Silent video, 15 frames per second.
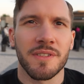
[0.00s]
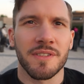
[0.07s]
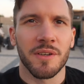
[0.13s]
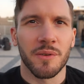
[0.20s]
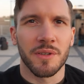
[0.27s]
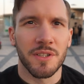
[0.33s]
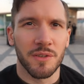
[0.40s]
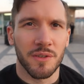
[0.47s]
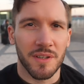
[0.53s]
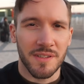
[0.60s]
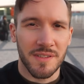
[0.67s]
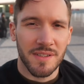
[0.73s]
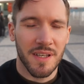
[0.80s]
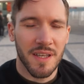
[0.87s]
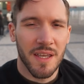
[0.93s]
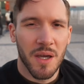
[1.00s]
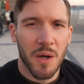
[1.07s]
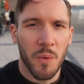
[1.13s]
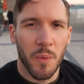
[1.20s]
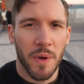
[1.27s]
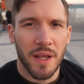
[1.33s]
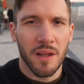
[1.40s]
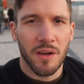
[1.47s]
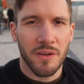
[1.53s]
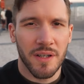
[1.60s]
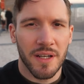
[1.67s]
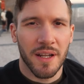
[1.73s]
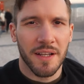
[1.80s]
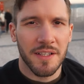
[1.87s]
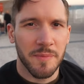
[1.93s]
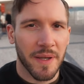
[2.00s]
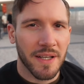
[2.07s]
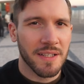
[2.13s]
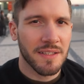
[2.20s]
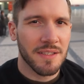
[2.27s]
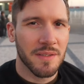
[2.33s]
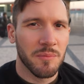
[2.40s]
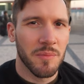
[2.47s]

so it took us way longer than expected.